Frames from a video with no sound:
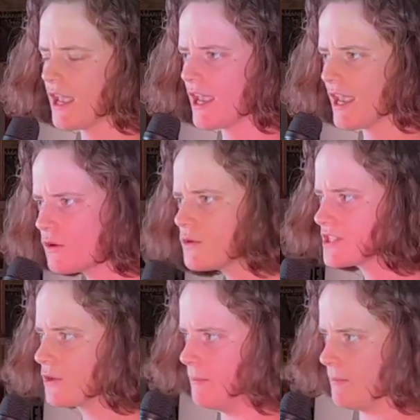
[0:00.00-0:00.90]
It
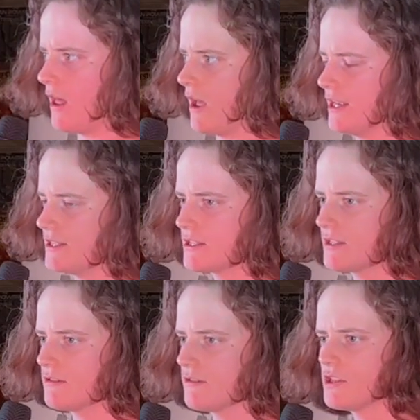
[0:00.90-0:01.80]
also implies
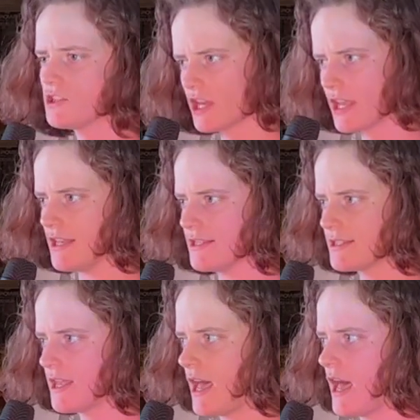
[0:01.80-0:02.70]
that
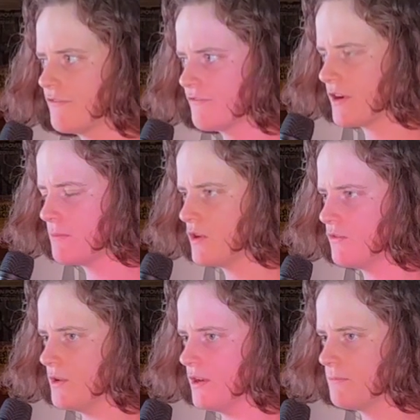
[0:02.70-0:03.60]
chickens have free
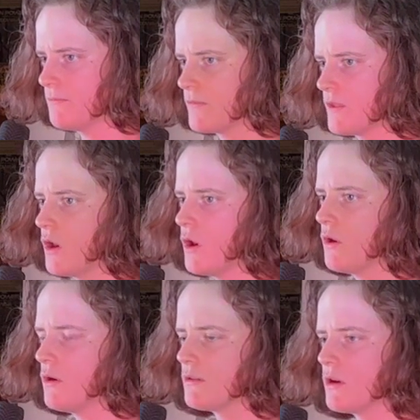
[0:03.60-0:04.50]
movement,
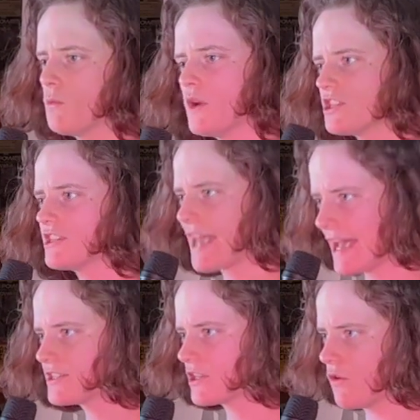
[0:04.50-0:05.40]
which is
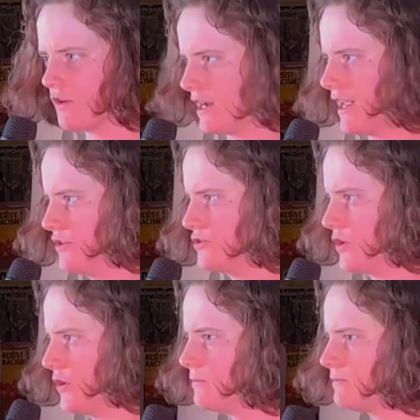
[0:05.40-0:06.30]
categorically
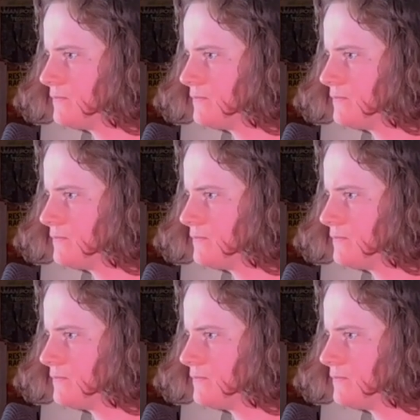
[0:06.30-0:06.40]
untrue.